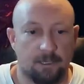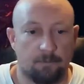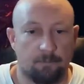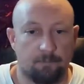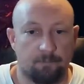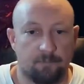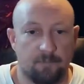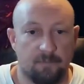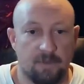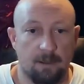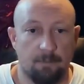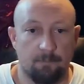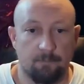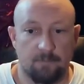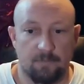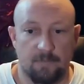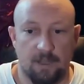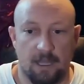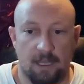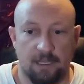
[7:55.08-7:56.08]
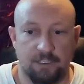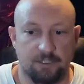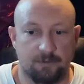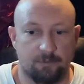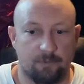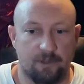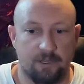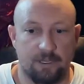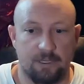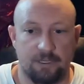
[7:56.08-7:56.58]
So yep, I
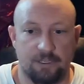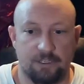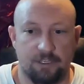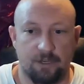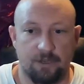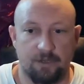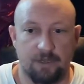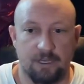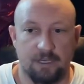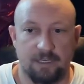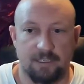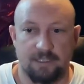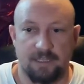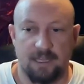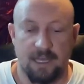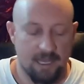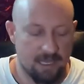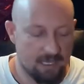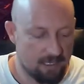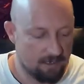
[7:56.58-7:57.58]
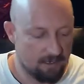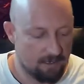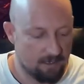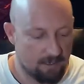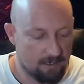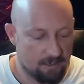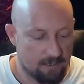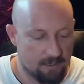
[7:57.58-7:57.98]
just wanted to show you guys that.